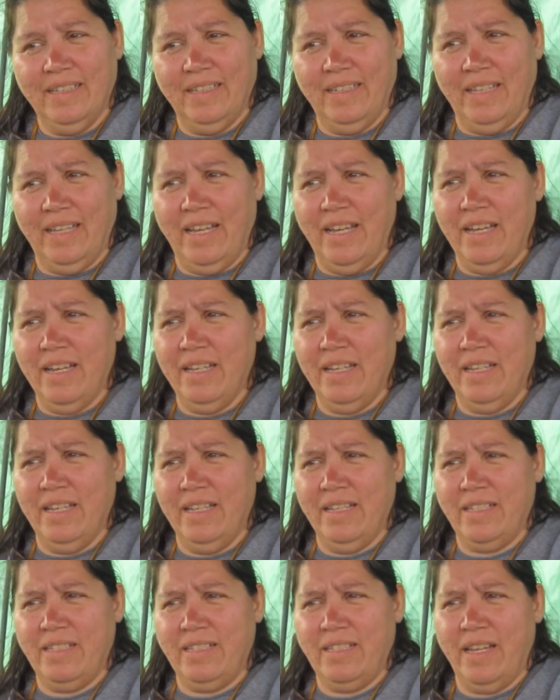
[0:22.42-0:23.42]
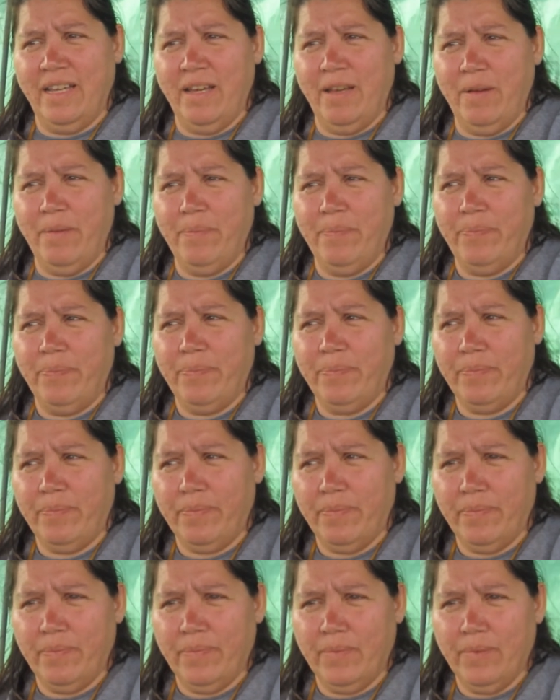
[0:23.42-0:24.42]
Yeah, it,
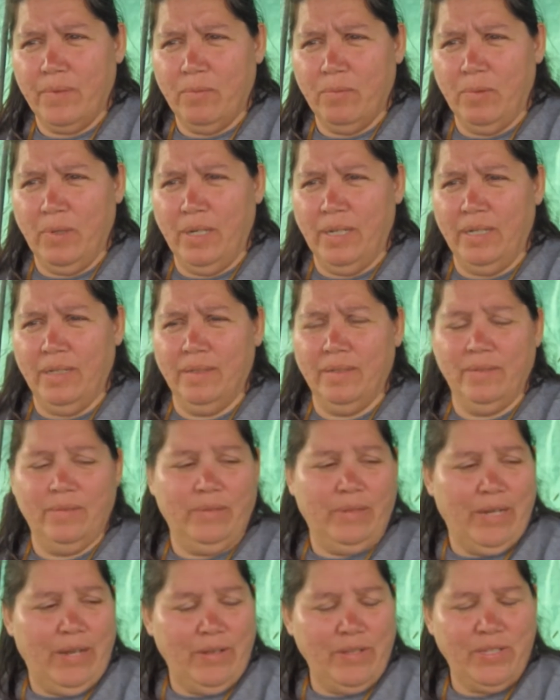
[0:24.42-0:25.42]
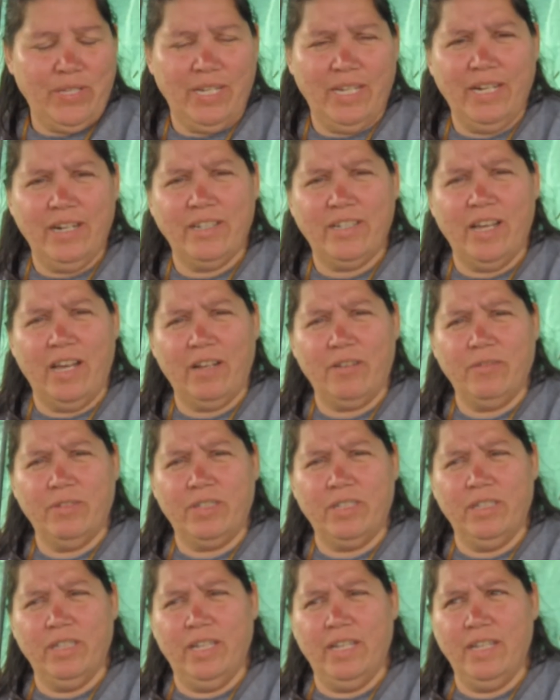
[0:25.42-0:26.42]
when I was sitting here talking with
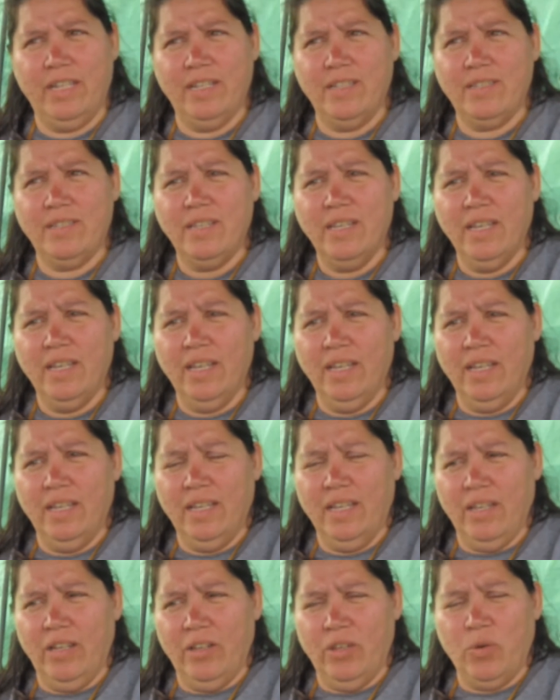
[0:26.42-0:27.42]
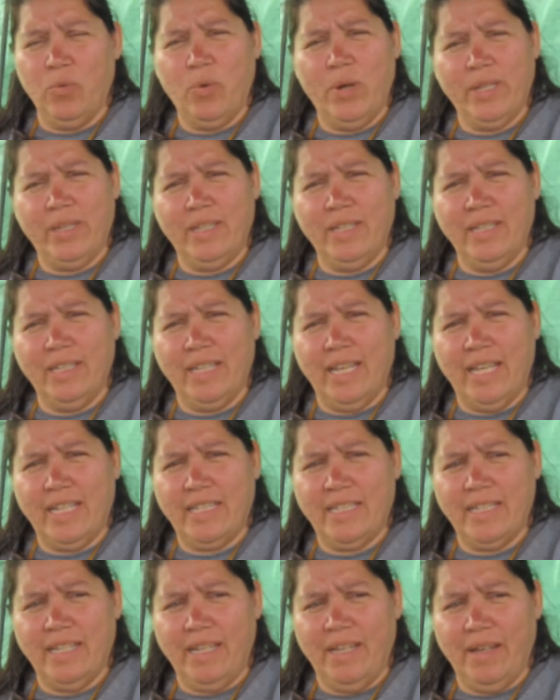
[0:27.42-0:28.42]
the ladies, the one thing
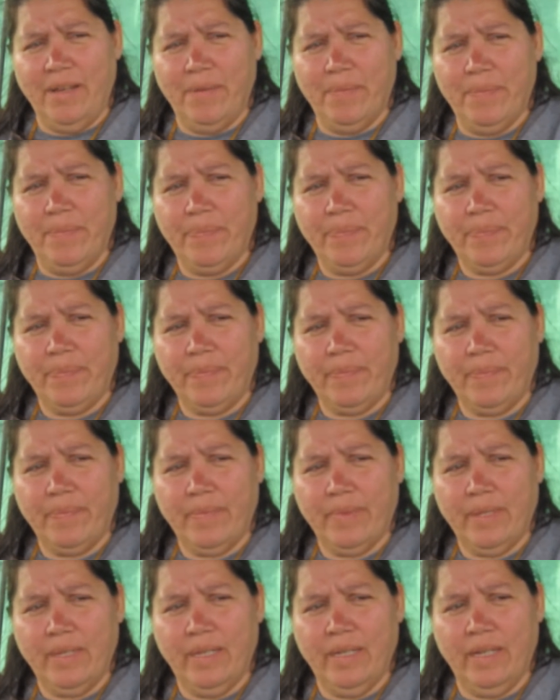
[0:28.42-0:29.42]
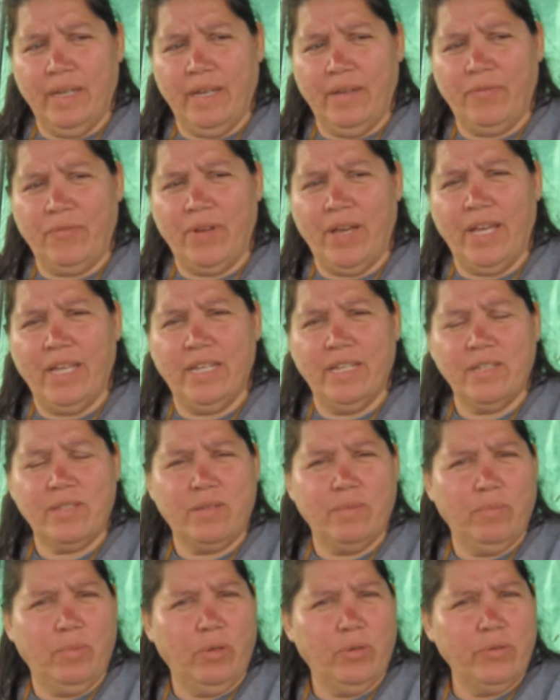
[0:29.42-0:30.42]
that I find is
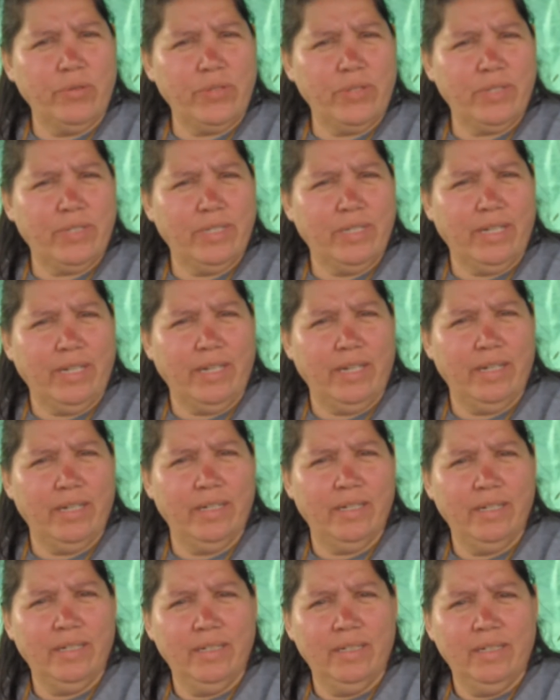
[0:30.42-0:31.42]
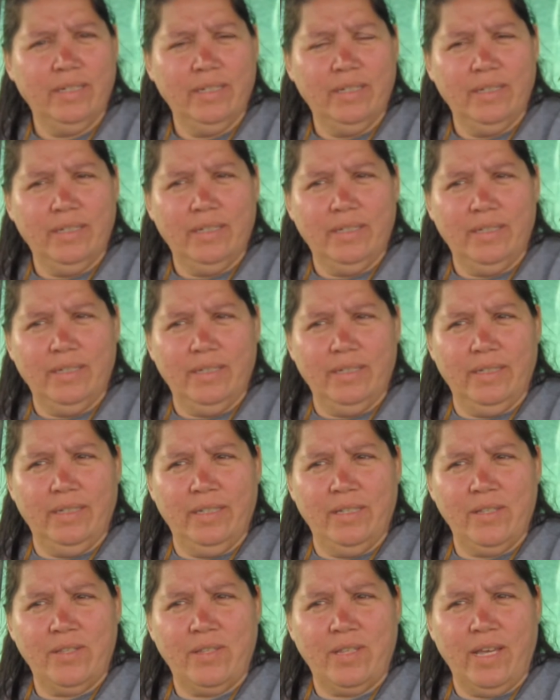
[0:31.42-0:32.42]
the most
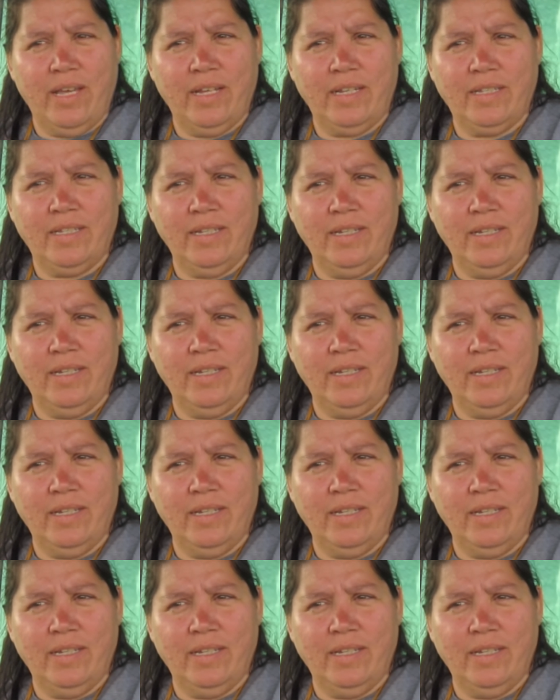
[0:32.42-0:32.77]
is that